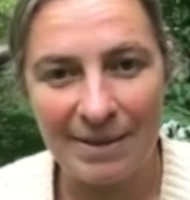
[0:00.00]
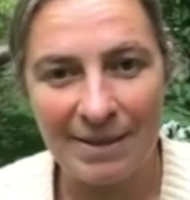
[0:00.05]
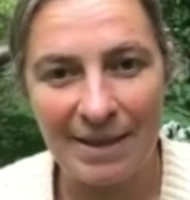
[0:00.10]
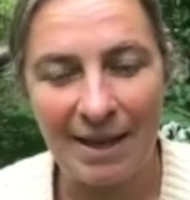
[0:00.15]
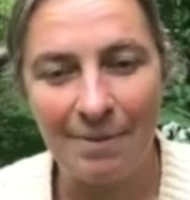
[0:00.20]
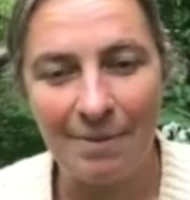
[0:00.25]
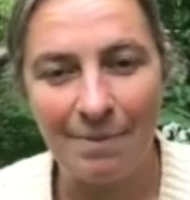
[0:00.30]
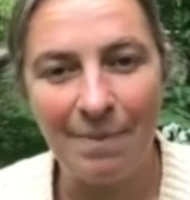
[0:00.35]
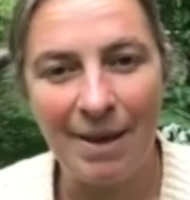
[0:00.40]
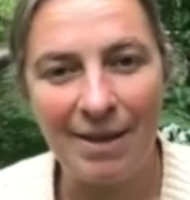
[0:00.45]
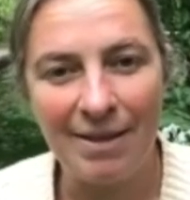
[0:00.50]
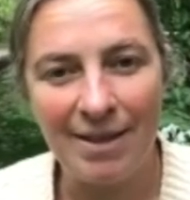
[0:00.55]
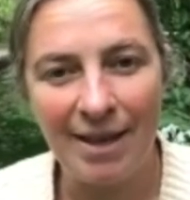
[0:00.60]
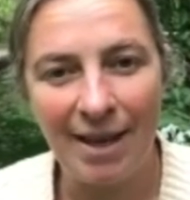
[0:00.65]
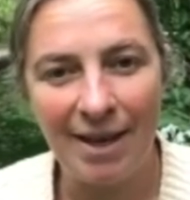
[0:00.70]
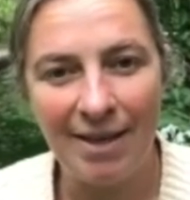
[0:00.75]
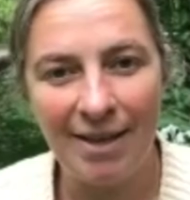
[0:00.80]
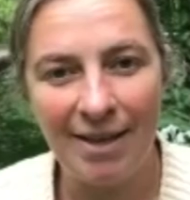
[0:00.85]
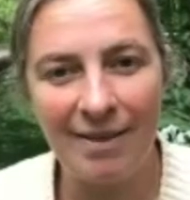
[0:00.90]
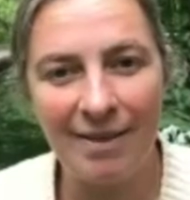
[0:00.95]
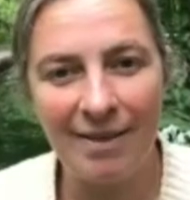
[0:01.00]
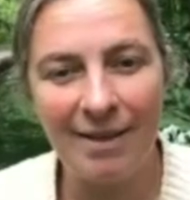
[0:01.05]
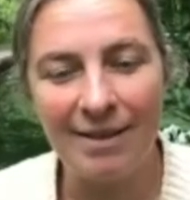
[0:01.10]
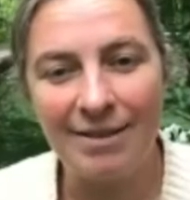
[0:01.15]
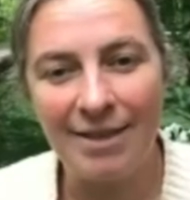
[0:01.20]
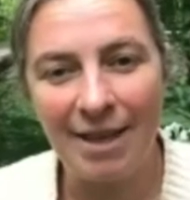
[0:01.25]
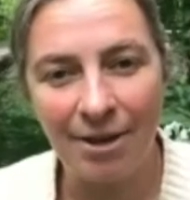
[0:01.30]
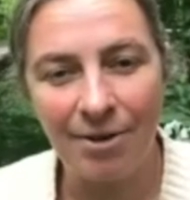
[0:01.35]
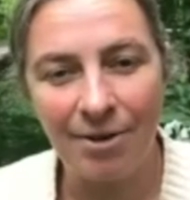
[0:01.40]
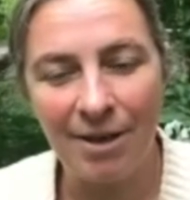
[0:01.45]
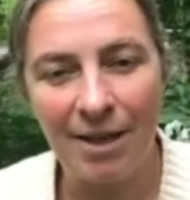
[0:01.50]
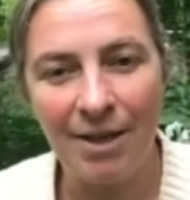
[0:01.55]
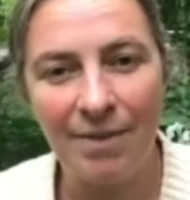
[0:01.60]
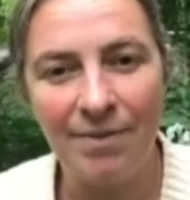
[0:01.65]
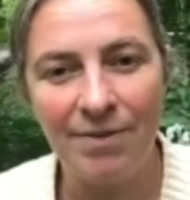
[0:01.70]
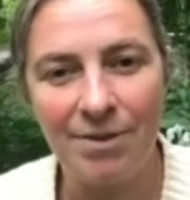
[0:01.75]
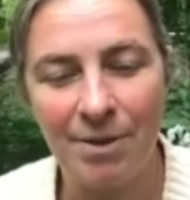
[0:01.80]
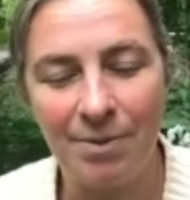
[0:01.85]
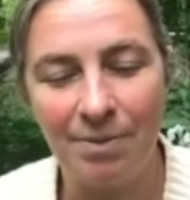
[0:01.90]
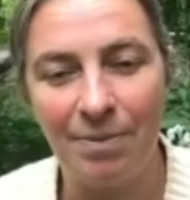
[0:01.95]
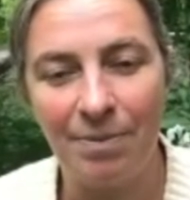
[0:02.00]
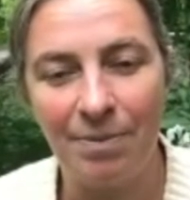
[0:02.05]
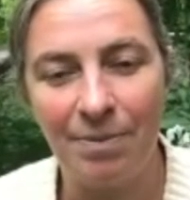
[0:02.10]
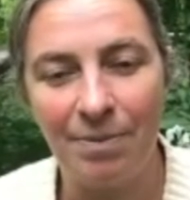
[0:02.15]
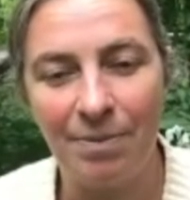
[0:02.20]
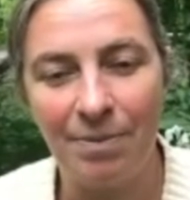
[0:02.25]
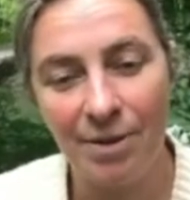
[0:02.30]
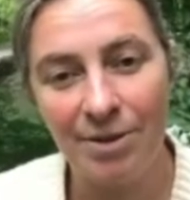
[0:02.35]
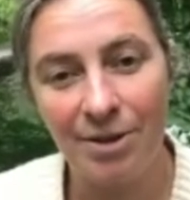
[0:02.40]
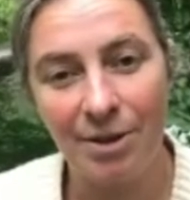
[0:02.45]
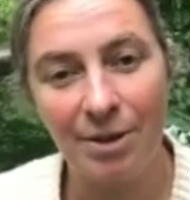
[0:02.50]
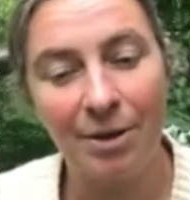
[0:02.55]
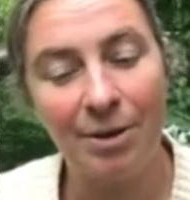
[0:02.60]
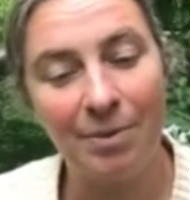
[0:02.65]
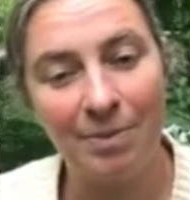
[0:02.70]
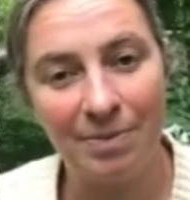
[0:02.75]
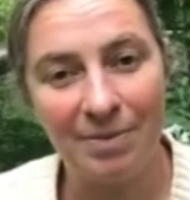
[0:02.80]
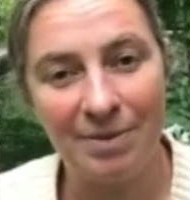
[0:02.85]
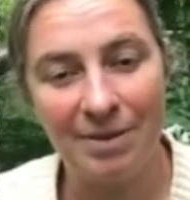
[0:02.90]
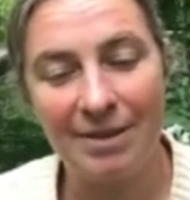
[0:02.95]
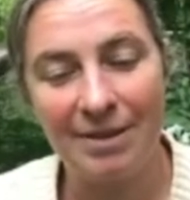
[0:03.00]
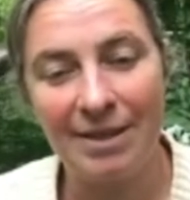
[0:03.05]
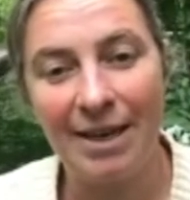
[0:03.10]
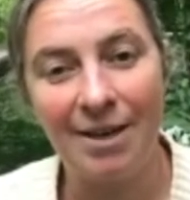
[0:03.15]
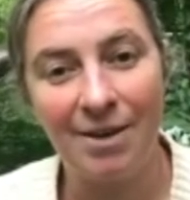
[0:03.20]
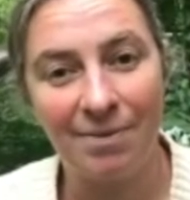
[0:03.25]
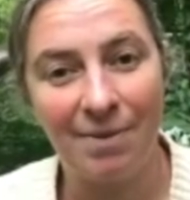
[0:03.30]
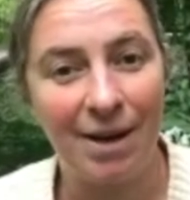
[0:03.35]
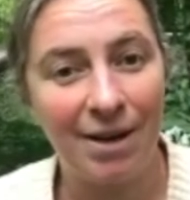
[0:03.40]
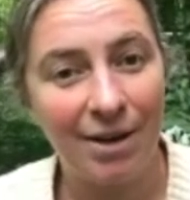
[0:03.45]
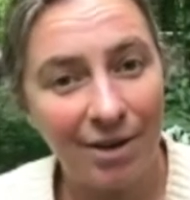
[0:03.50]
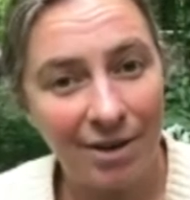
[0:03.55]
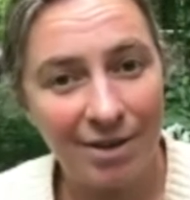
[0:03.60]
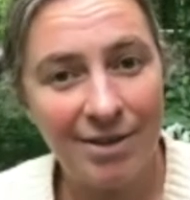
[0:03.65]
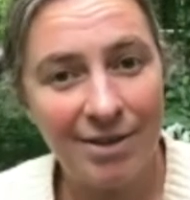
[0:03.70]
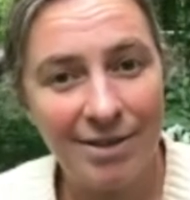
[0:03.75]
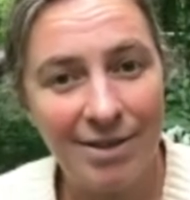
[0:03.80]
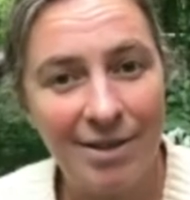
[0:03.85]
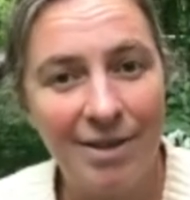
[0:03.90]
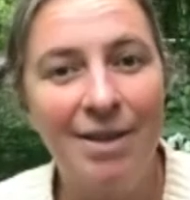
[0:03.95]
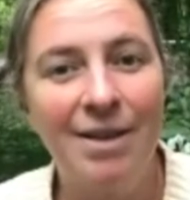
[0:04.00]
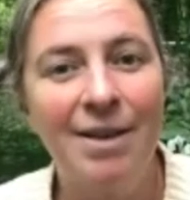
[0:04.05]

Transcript: I maintain the integrity of some long-term data records.